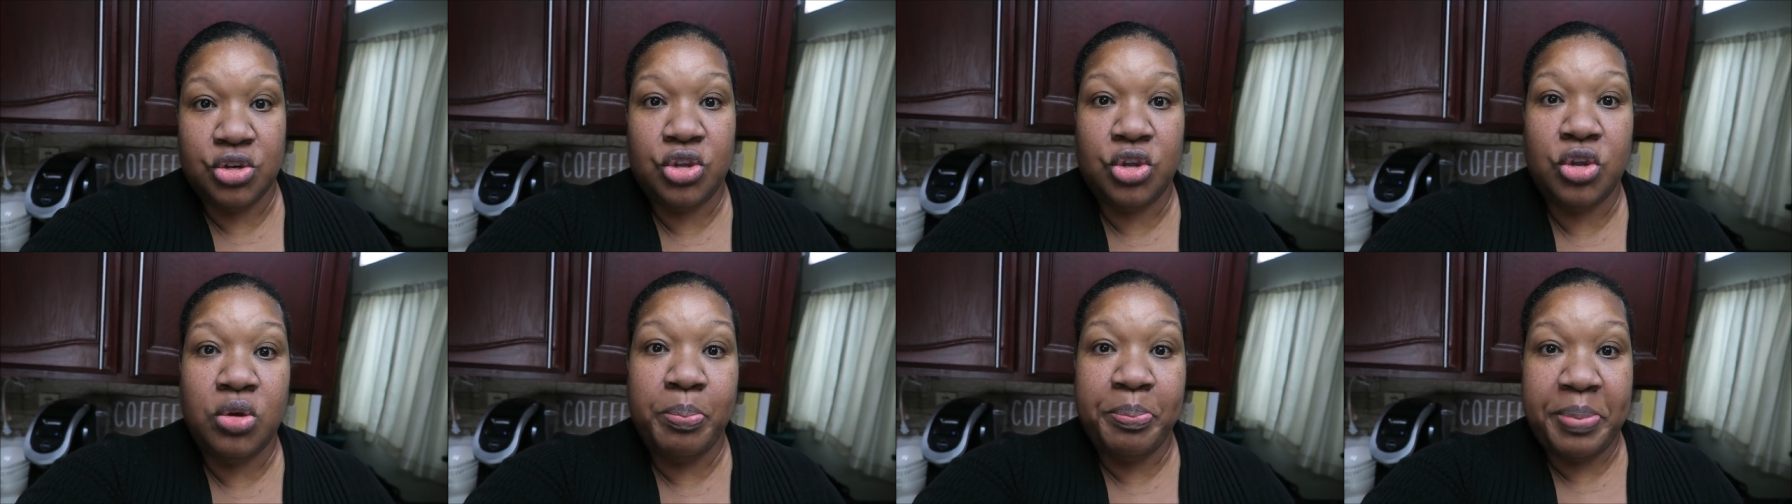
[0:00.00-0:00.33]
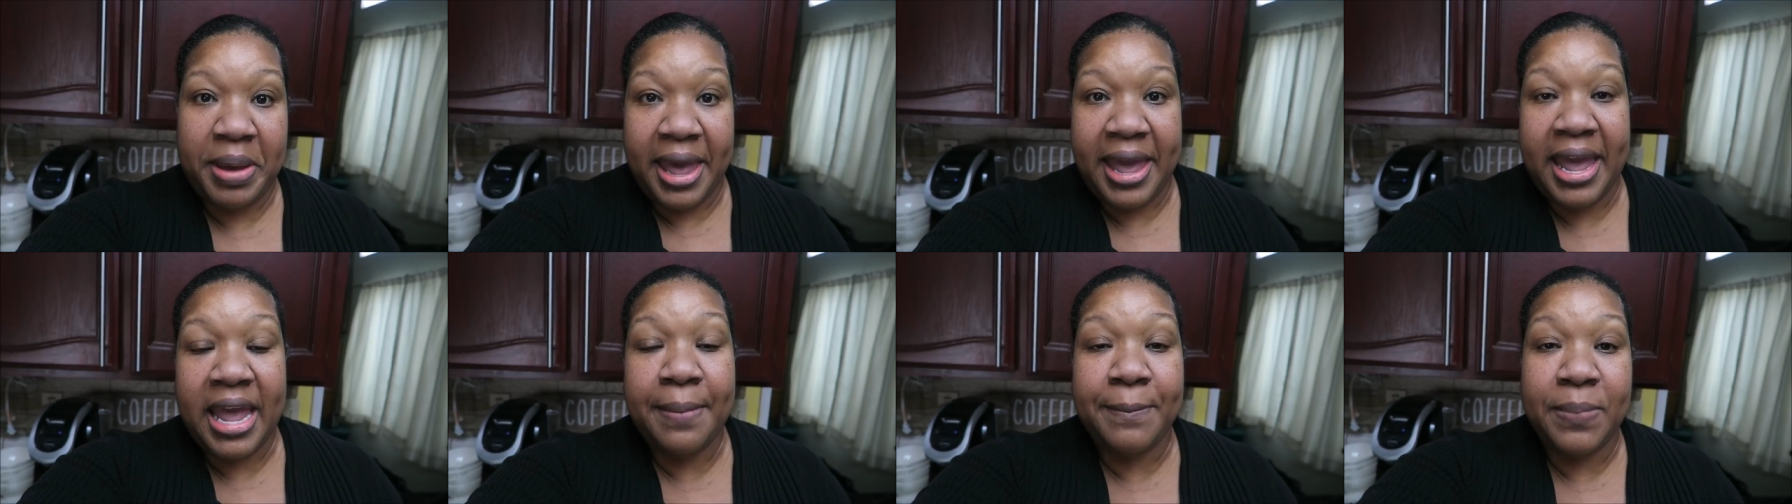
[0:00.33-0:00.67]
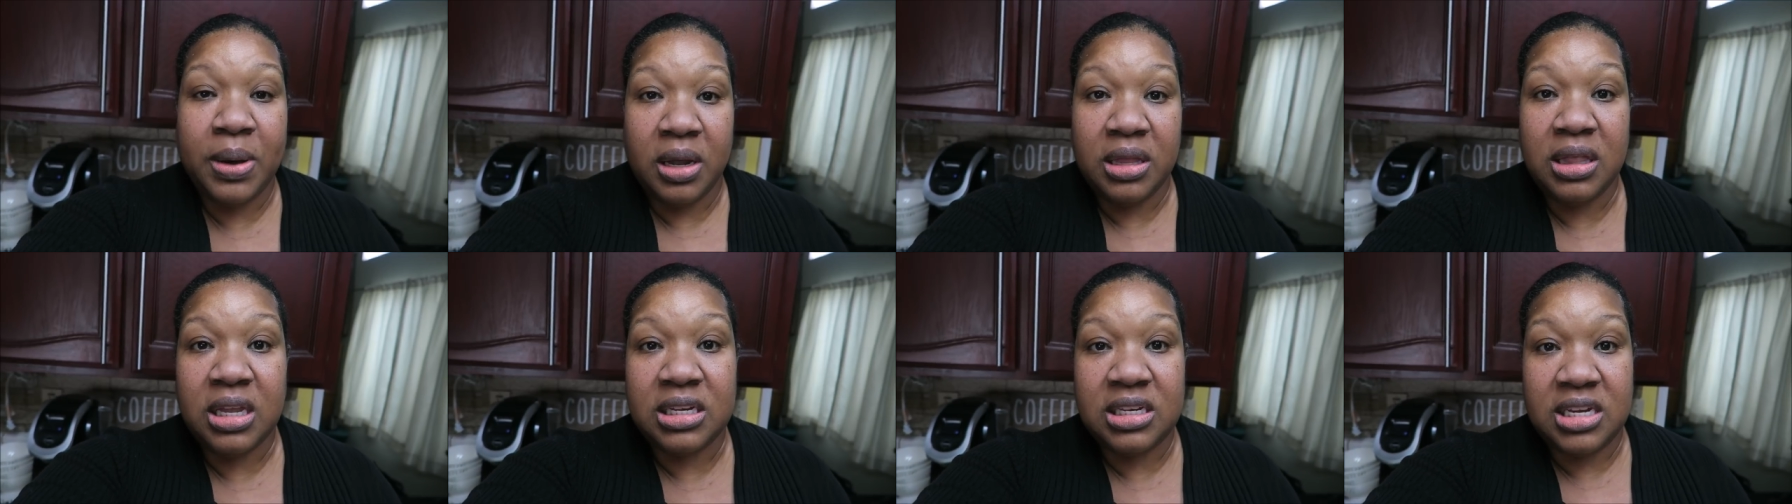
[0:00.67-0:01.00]
you pay up
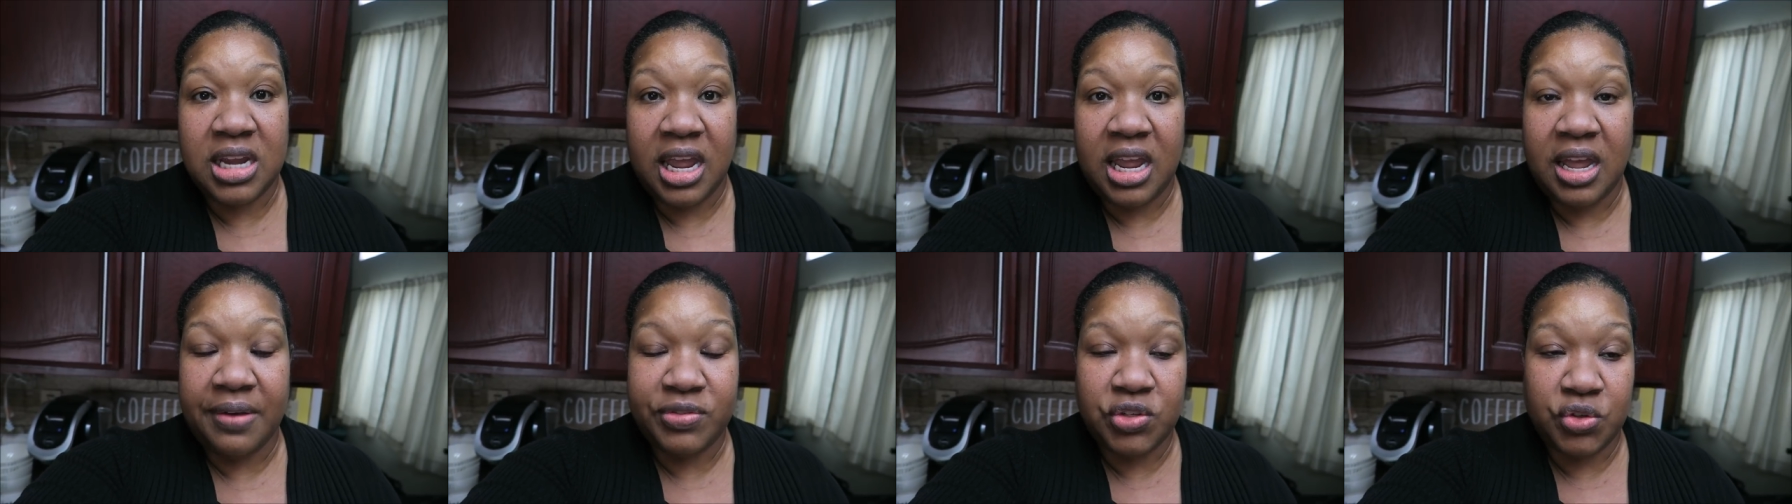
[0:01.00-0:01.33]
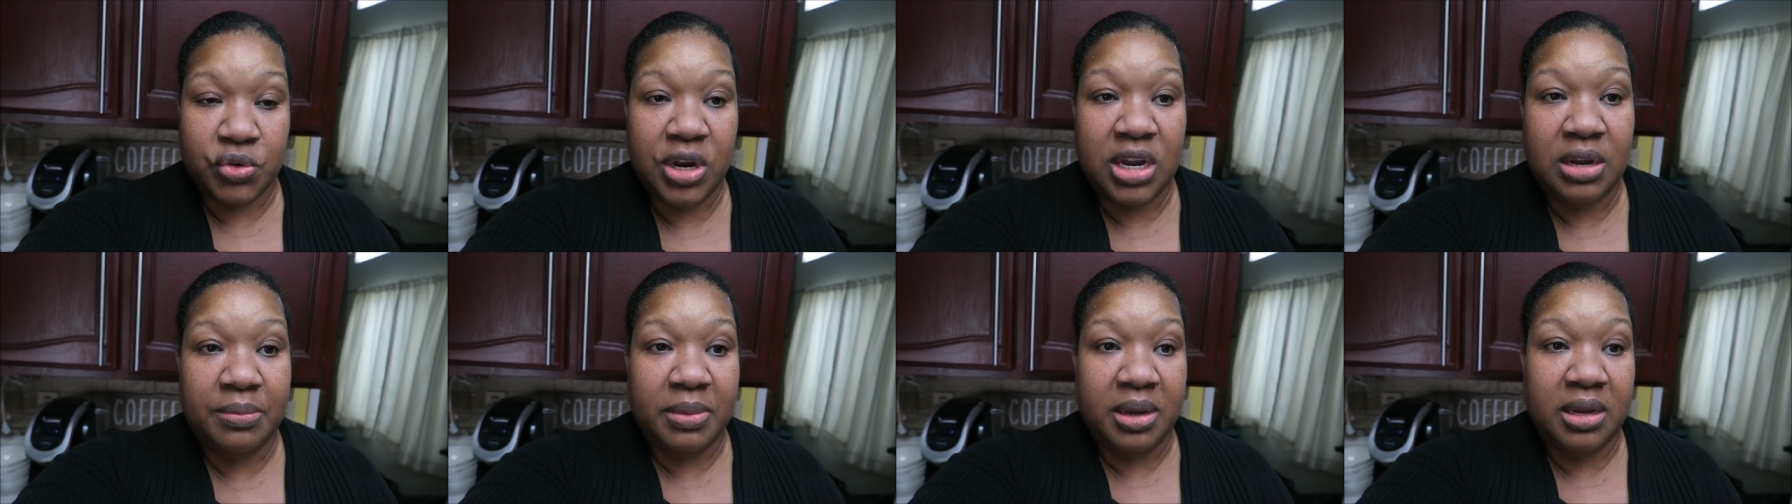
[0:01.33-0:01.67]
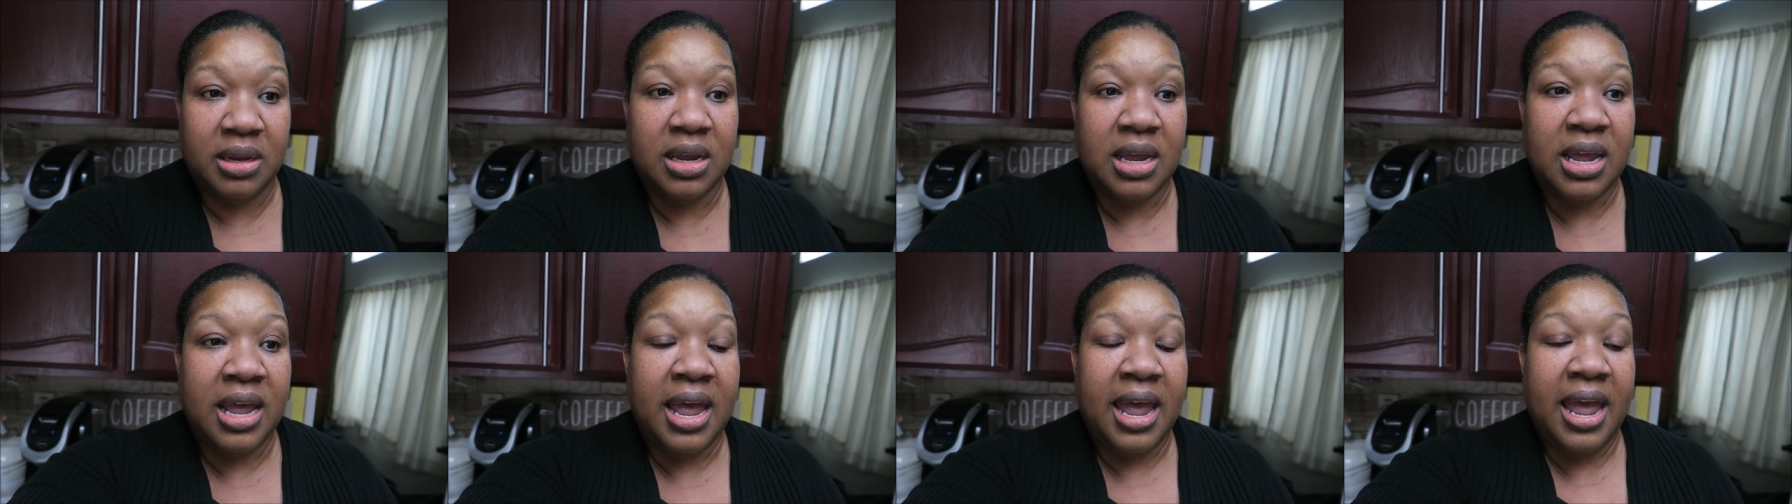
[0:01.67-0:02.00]
on the day of treatment.